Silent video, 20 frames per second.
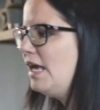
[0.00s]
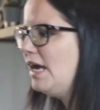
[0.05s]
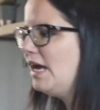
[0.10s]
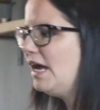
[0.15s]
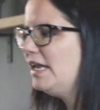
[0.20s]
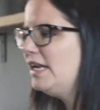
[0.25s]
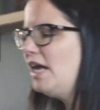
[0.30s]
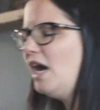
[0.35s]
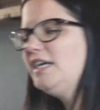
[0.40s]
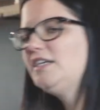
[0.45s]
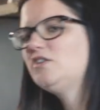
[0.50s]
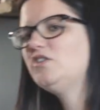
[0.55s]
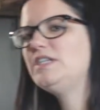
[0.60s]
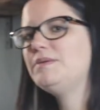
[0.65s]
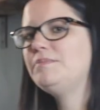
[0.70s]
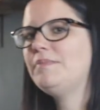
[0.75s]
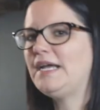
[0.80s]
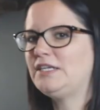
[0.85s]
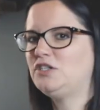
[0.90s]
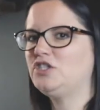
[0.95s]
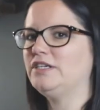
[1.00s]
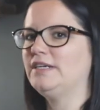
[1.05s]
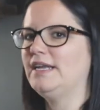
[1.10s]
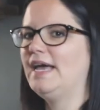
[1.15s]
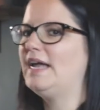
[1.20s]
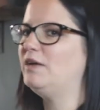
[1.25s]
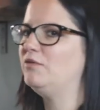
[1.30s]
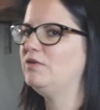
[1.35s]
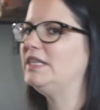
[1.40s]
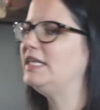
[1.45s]
And I could imagine
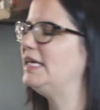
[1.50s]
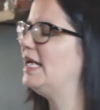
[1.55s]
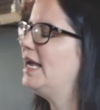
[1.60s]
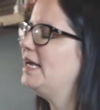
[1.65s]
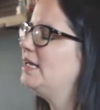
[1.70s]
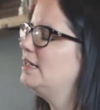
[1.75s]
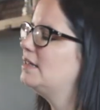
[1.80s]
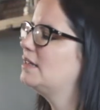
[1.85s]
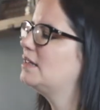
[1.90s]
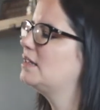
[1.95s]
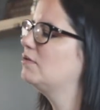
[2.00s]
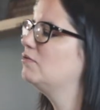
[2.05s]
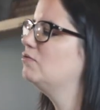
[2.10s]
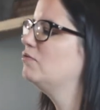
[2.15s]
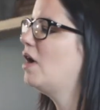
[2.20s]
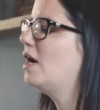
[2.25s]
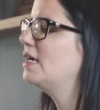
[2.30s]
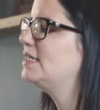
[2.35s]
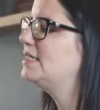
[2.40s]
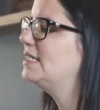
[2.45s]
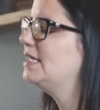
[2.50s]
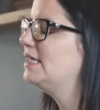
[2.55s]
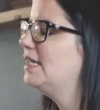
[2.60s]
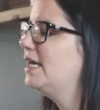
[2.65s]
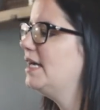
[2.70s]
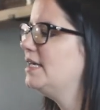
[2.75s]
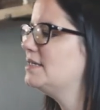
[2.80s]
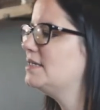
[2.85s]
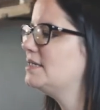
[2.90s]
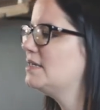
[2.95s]
Henry VIII writing
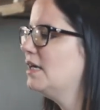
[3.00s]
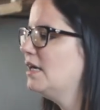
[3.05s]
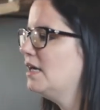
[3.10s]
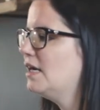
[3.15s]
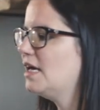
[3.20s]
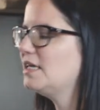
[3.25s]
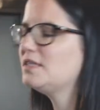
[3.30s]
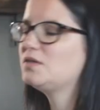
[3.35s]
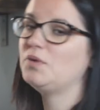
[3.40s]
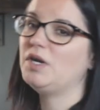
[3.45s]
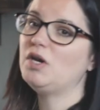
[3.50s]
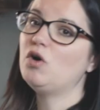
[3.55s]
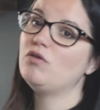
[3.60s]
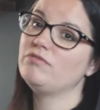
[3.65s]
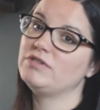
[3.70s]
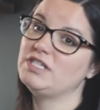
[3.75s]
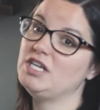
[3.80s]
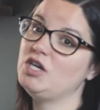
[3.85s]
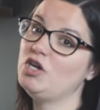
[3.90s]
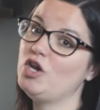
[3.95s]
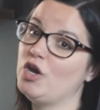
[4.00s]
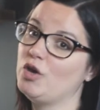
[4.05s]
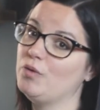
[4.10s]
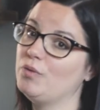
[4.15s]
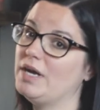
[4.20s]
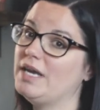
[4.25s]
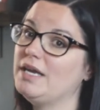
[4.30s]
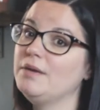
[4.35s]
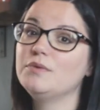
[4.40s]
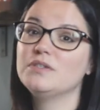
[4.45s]
this, as we already knew
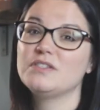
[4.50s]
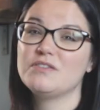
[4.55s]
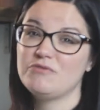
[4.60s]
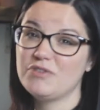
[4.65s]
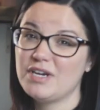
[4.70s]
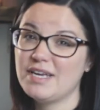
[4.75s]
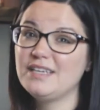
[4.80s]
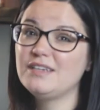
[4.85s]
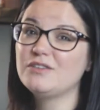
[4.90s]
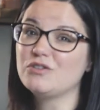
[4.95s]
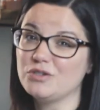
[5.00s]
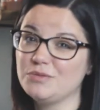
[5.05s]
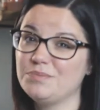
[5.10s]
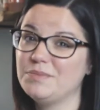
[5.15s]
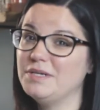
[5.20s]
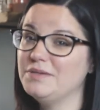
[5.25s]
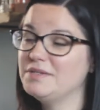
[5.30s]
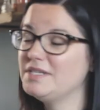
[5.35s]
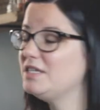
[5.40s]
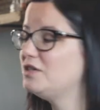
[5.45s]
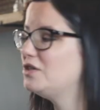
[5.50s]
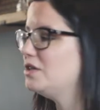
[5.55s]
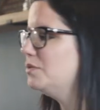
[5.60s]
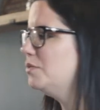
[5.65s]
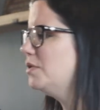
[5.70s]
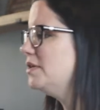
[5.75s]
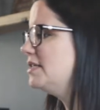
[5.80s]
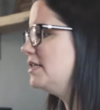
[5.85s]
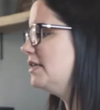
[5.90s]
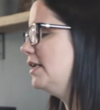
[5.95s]
he was a really good musician,
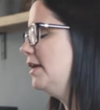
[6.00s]
wasn't